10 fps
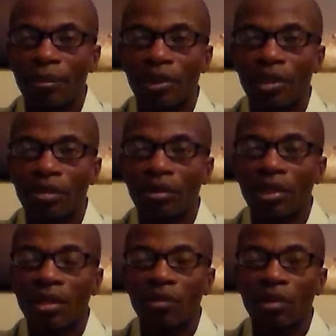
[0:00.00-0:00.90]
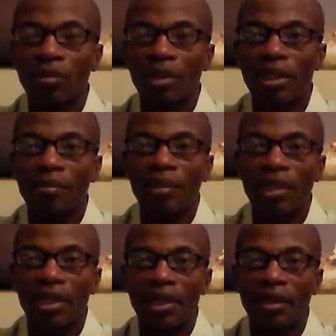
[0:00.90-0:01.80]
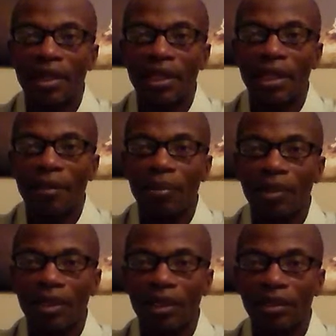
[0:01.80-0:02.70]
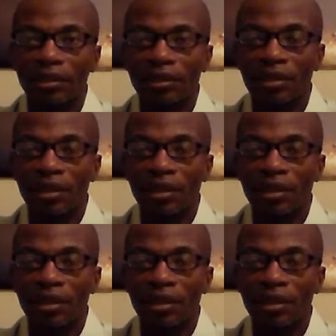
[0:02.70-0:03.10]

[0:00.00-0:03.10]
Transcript: Because we want to be there at that place,